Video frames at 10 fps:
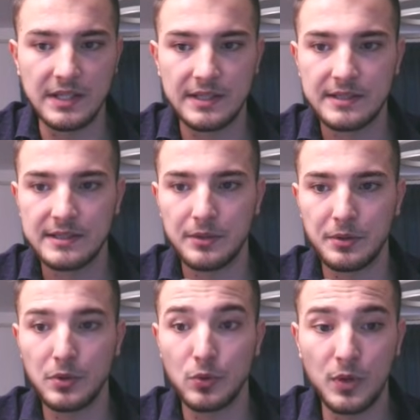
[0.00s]
this
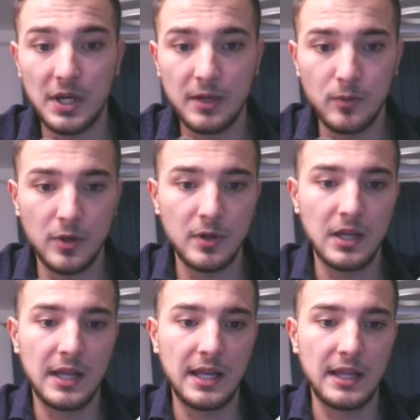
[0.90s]
GoHighLevel,
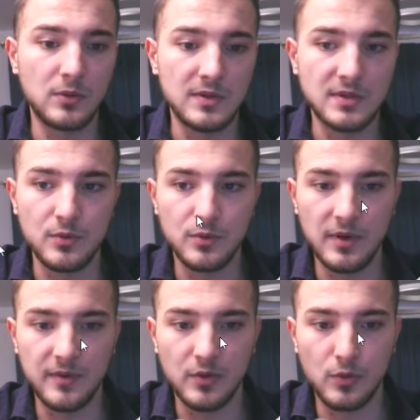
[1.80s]
and also you
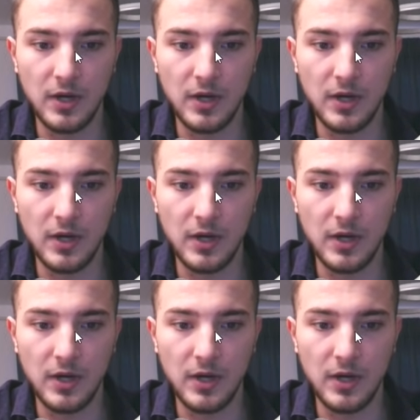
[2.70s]
have a